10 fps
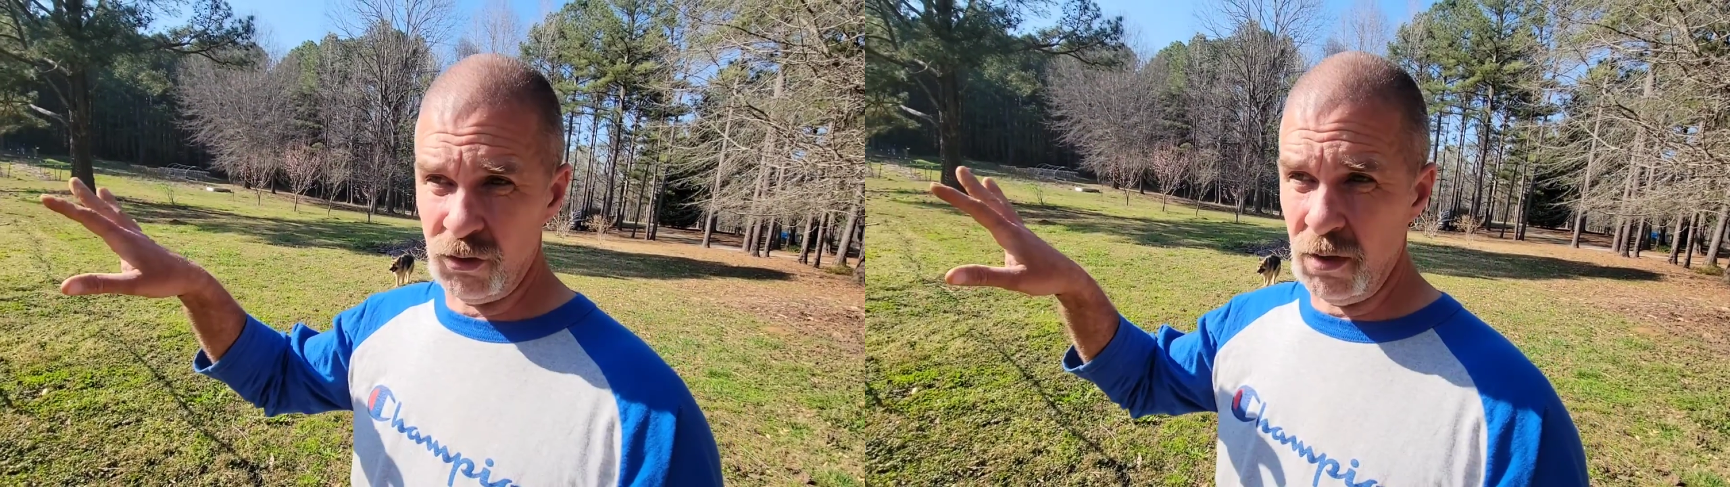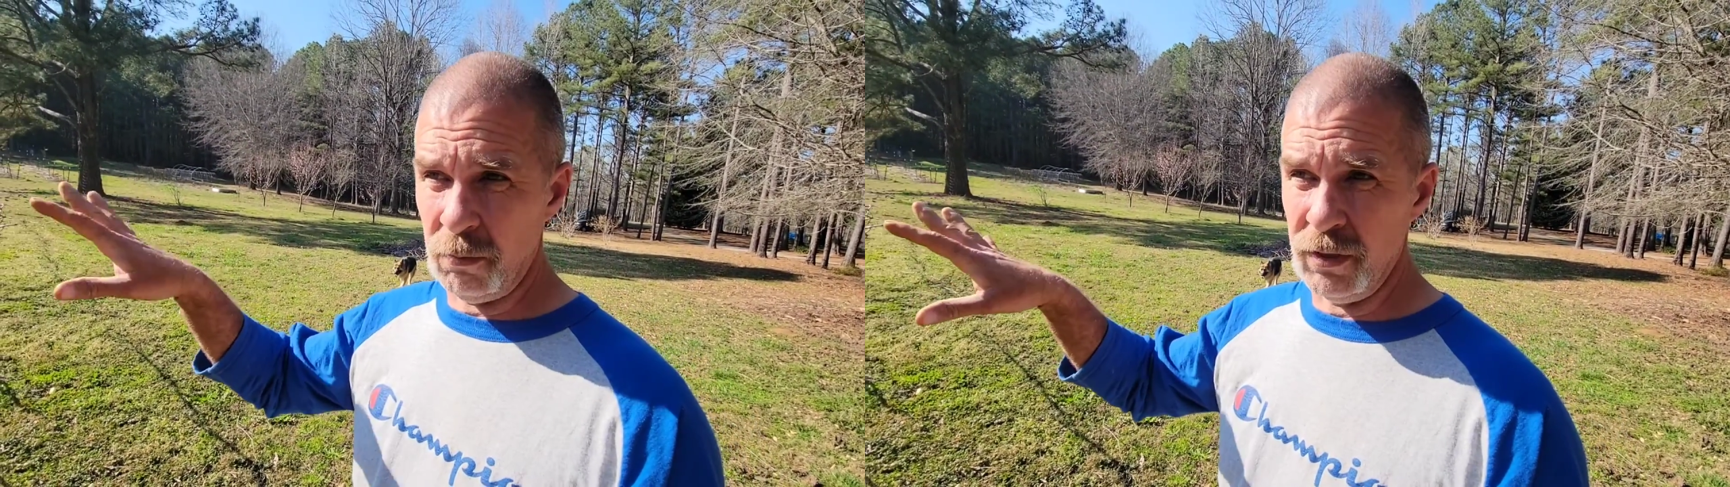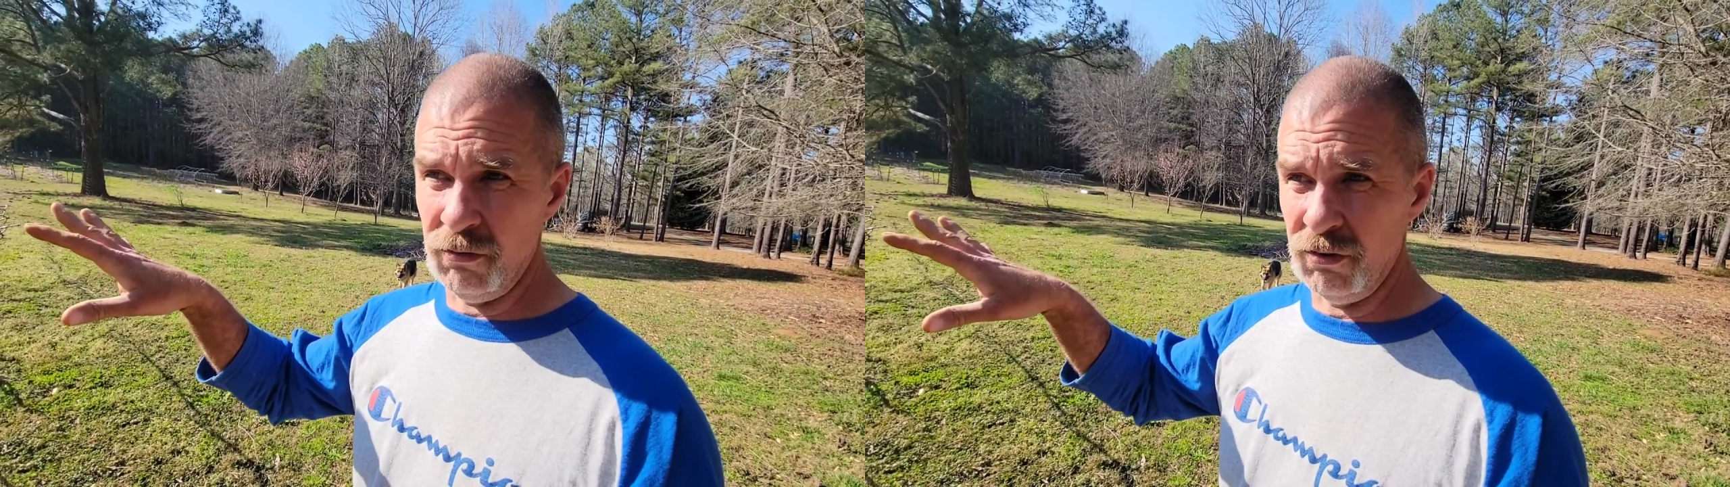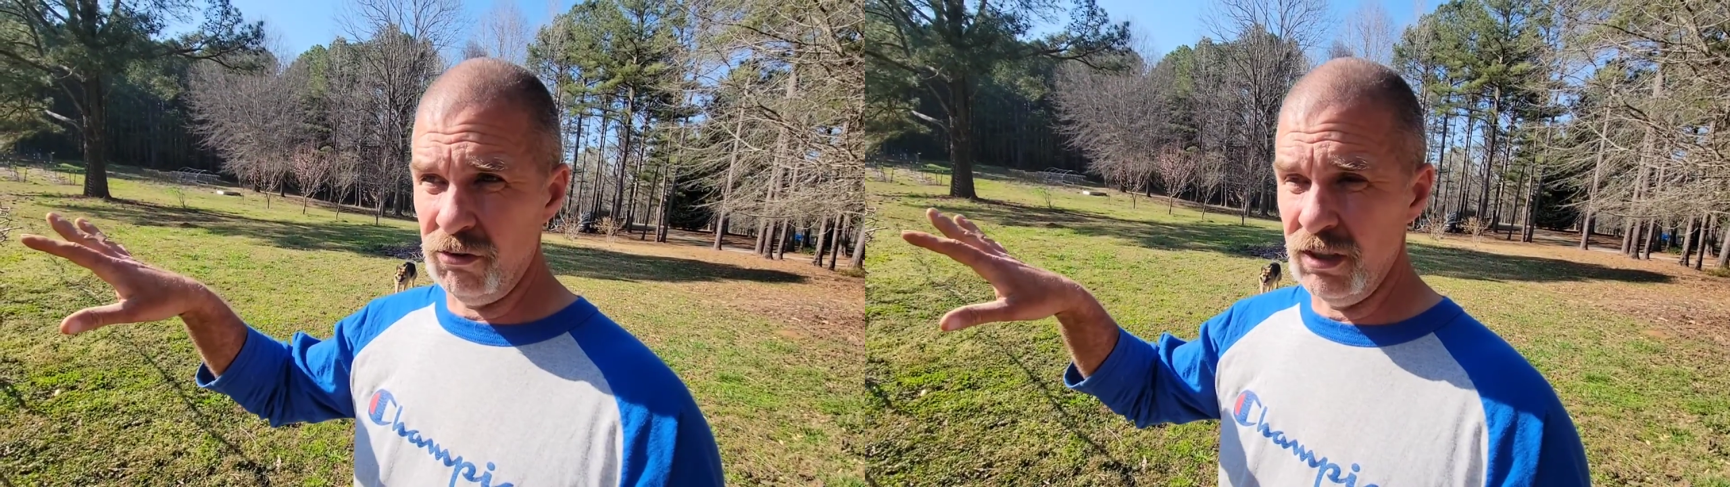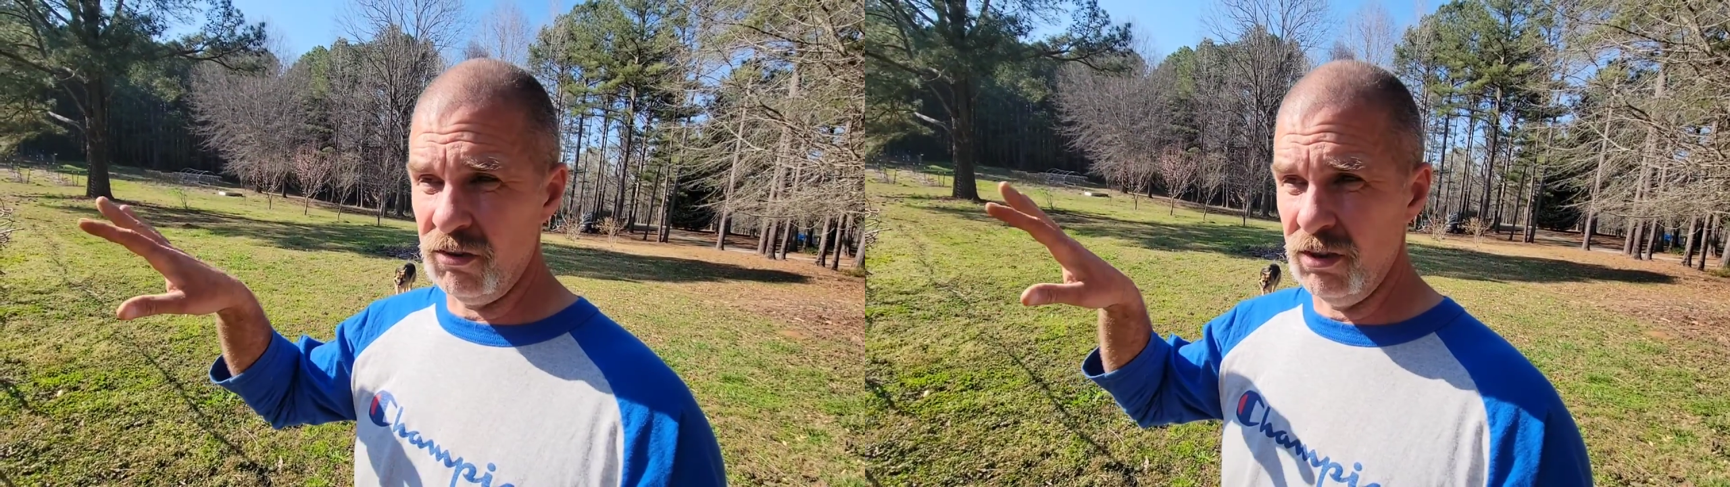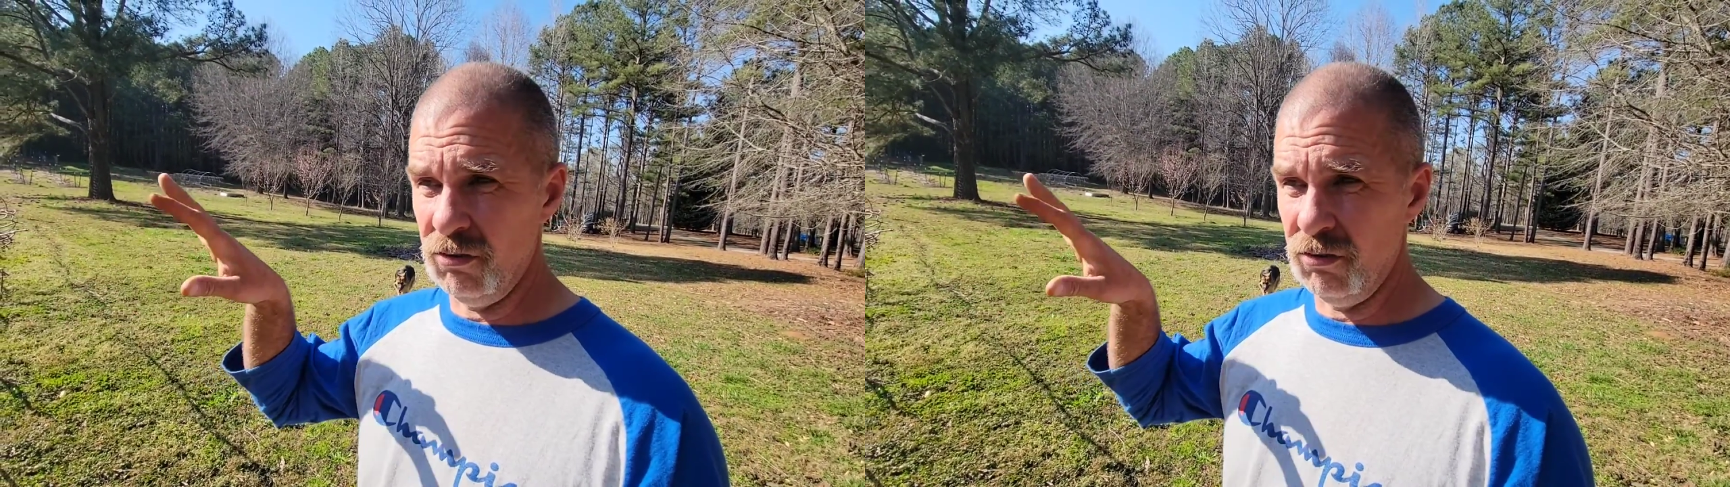are going to produce this year too,